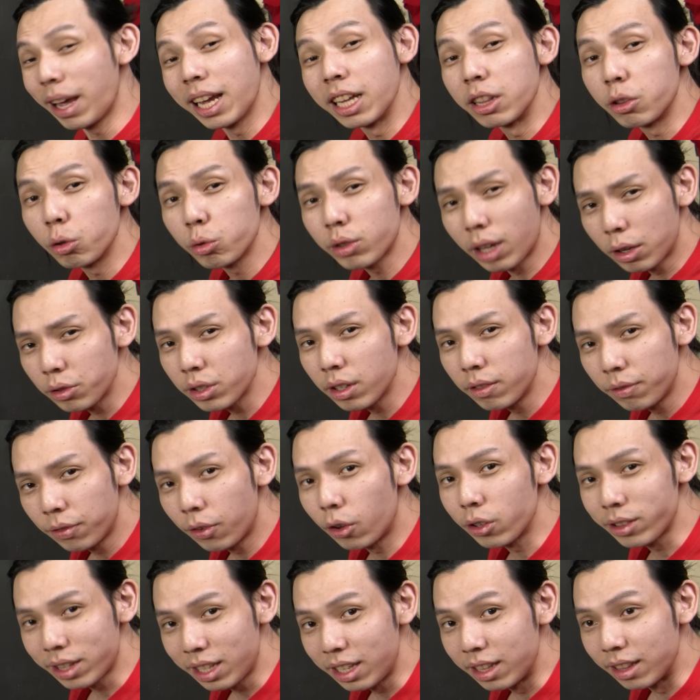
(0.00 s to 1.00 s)
back in
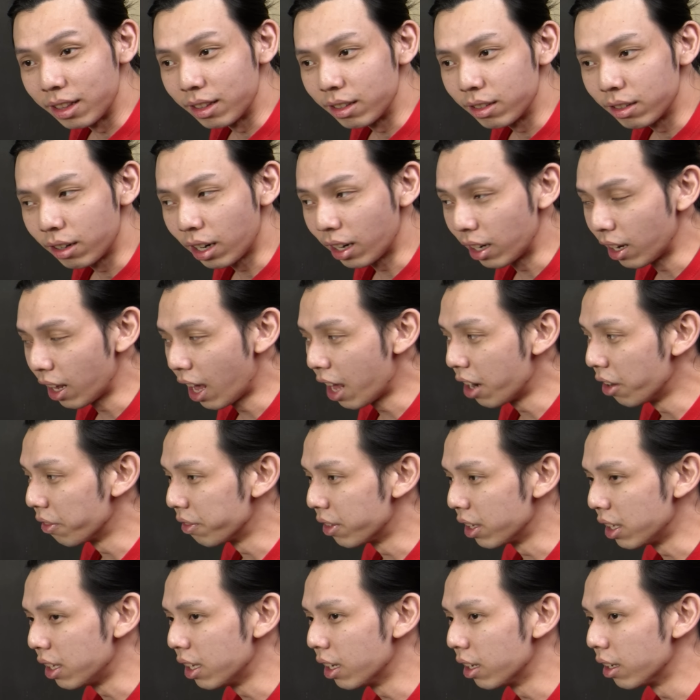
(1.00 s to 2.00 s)
2014, right? End of
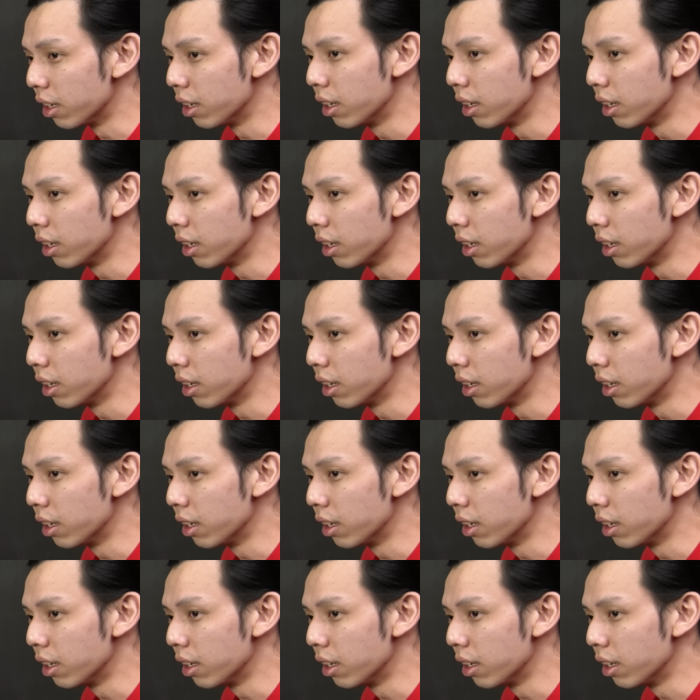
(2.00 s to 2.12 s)
the year.